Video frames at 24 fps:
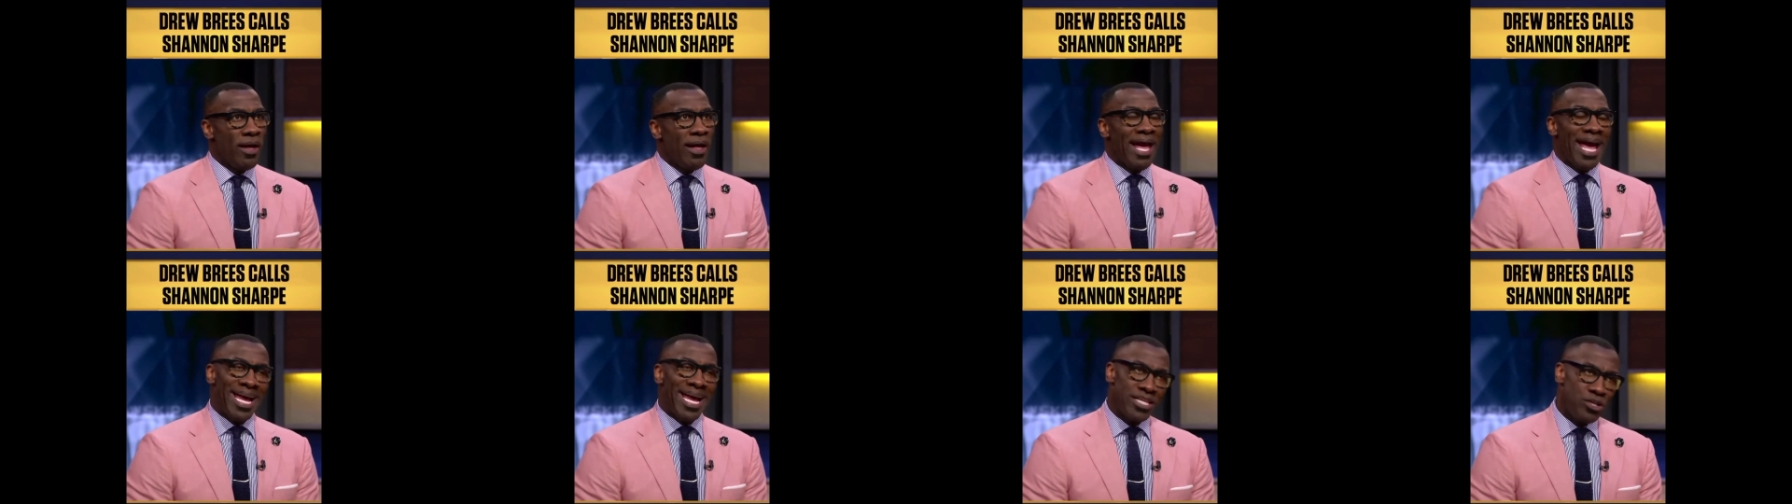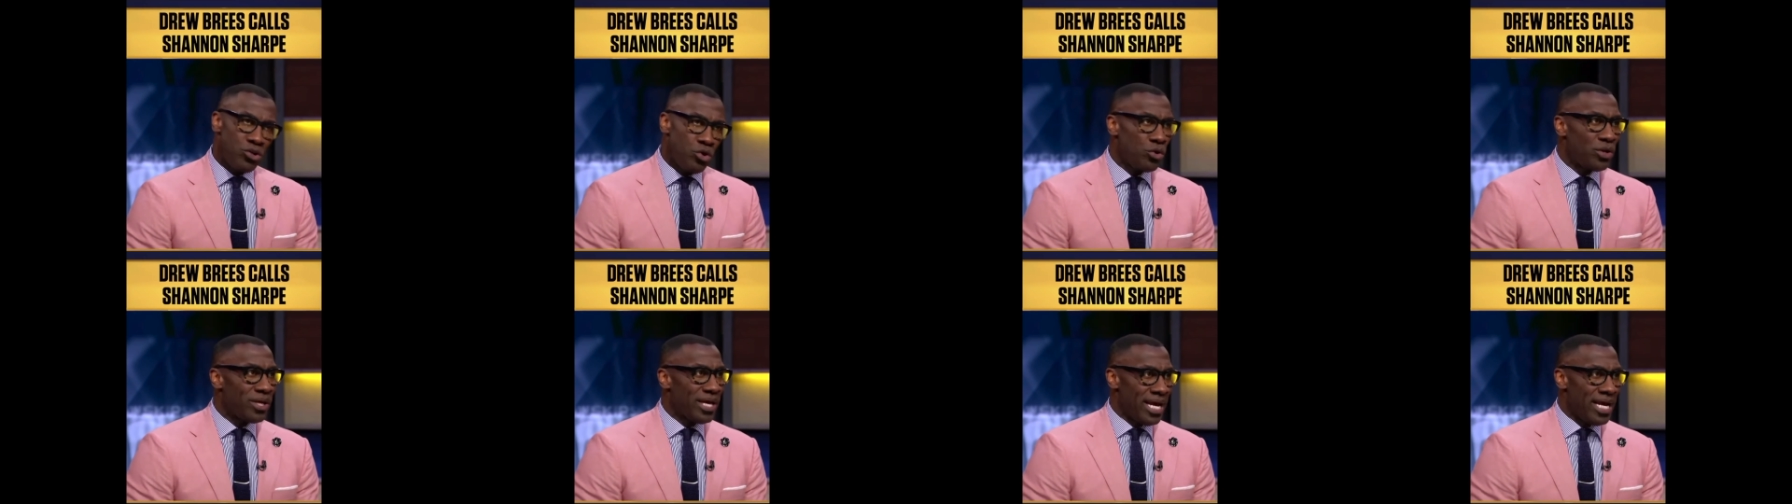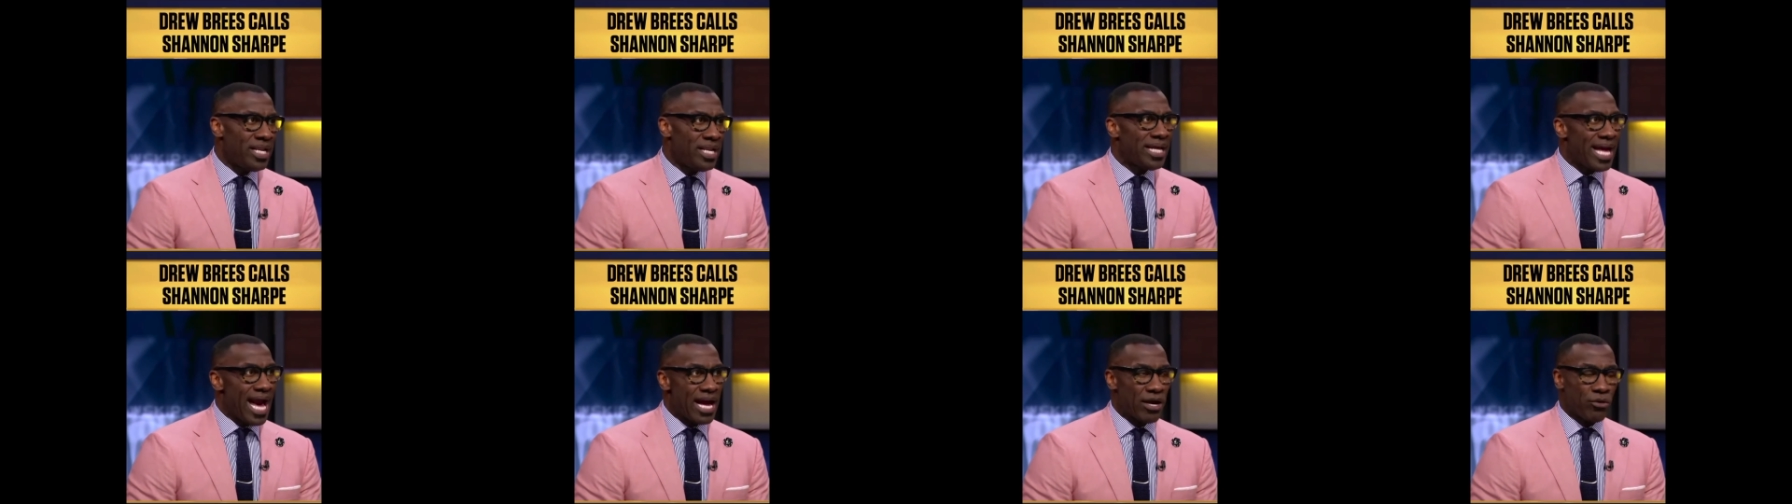and
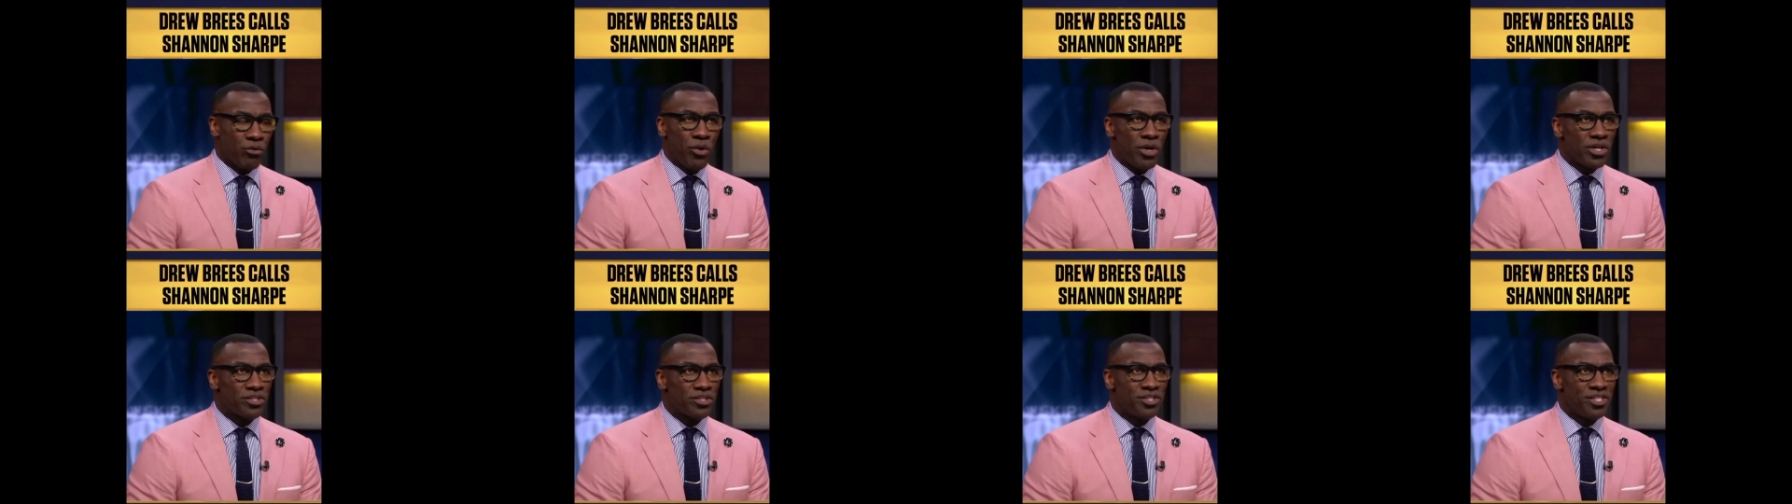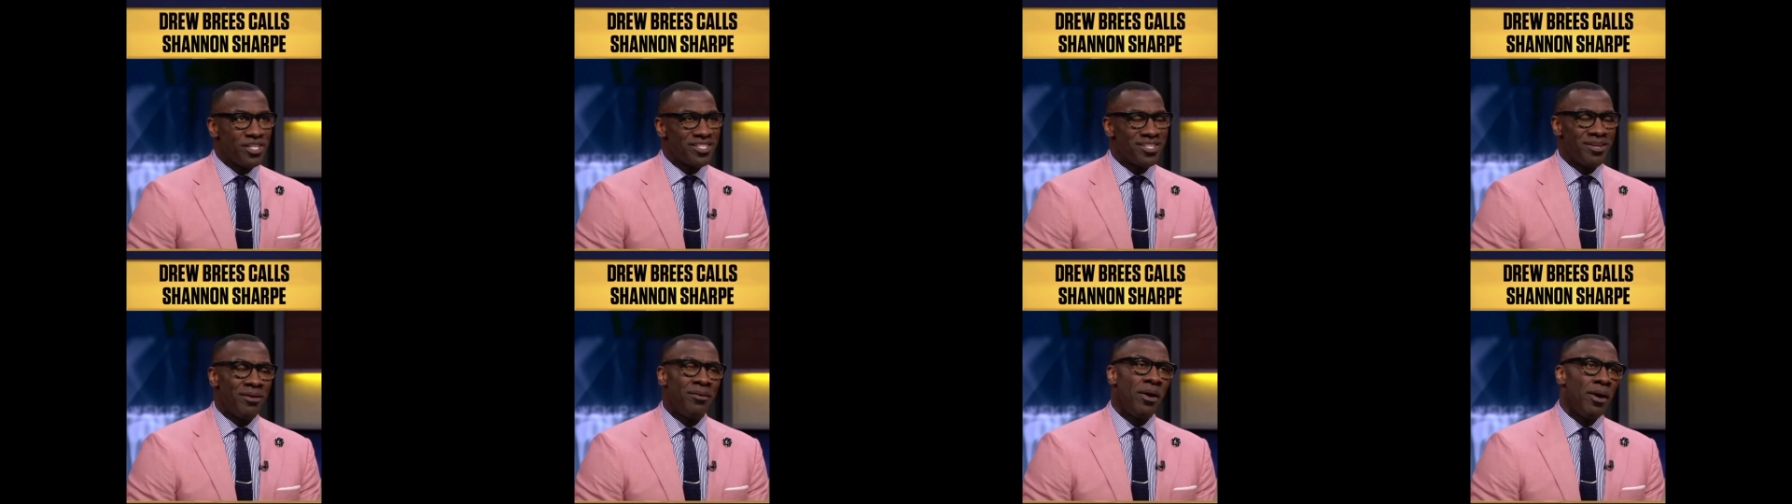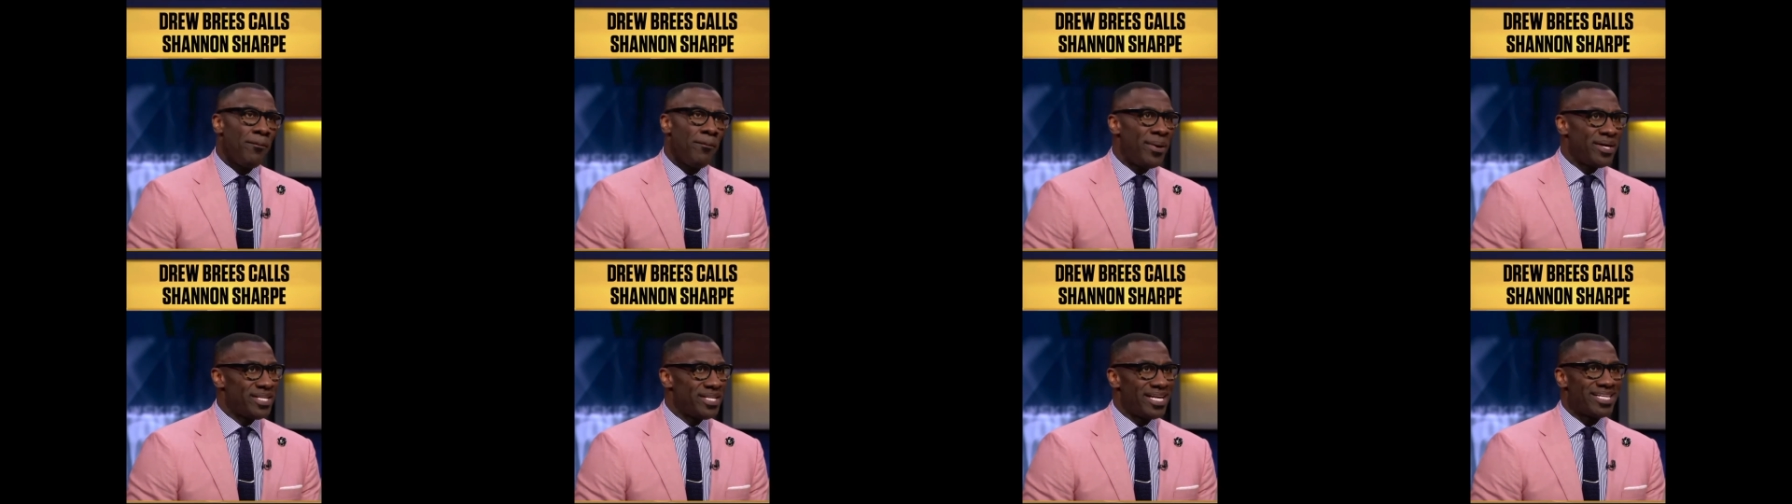it got criticism,
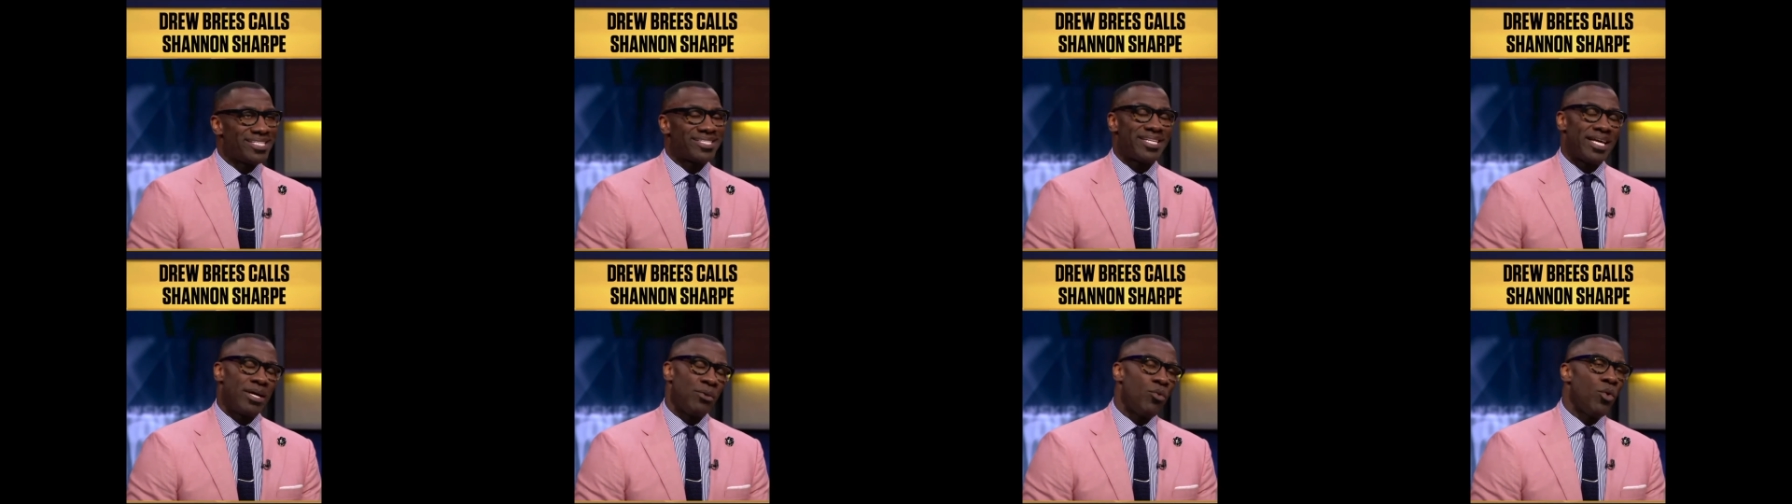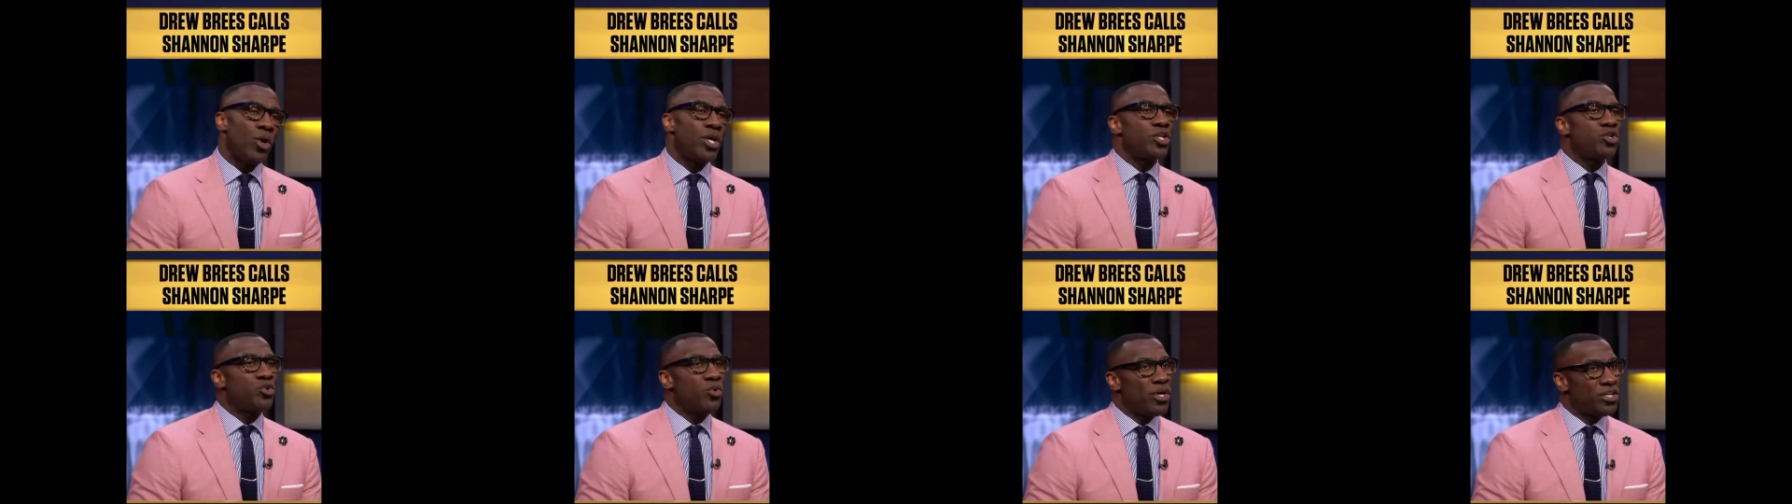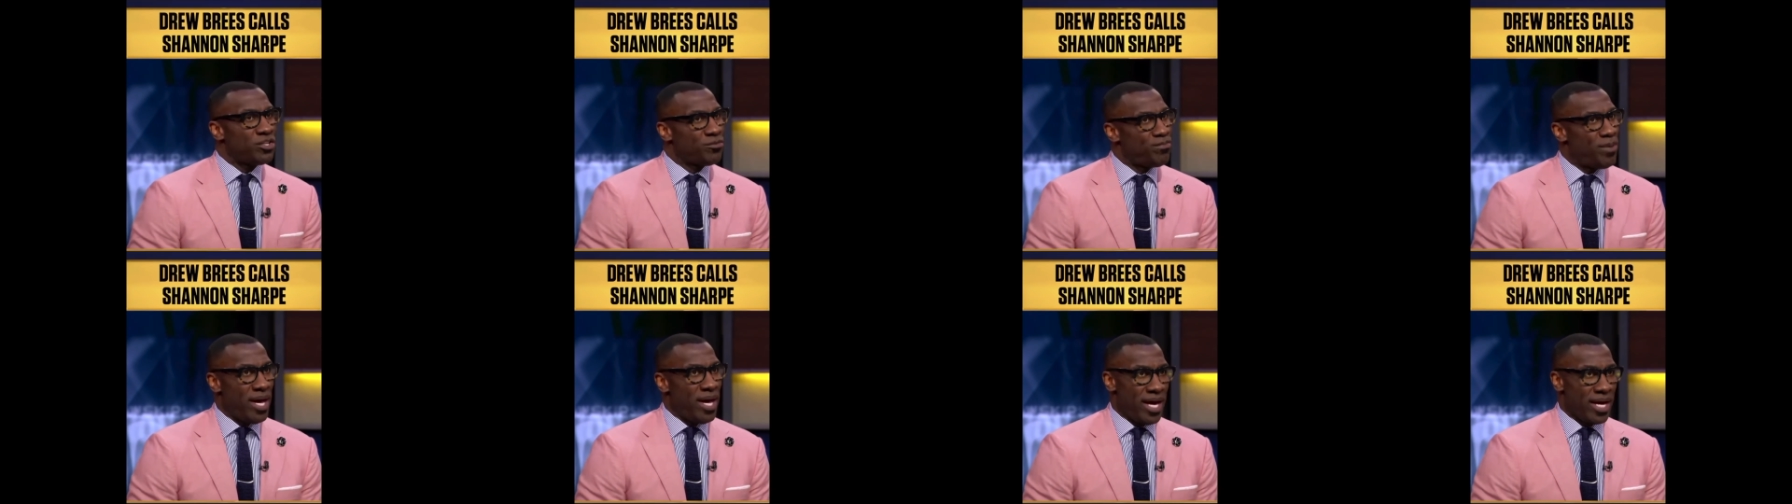but they just say, what did you
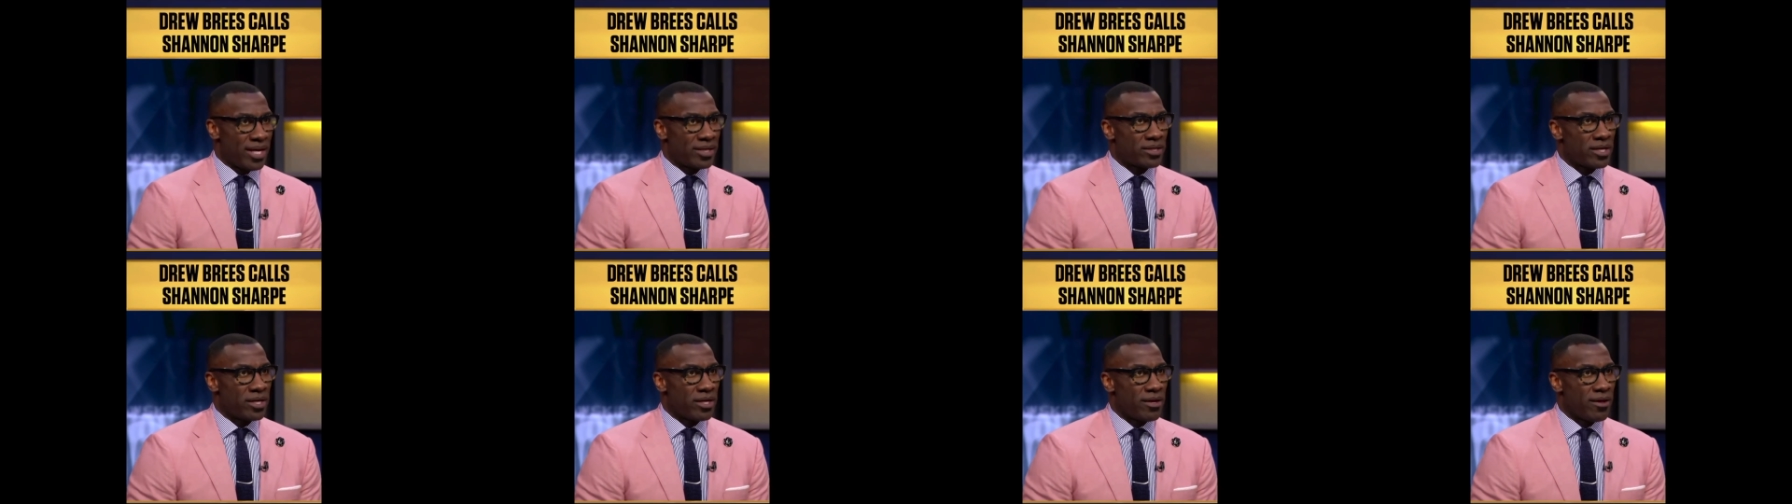expect?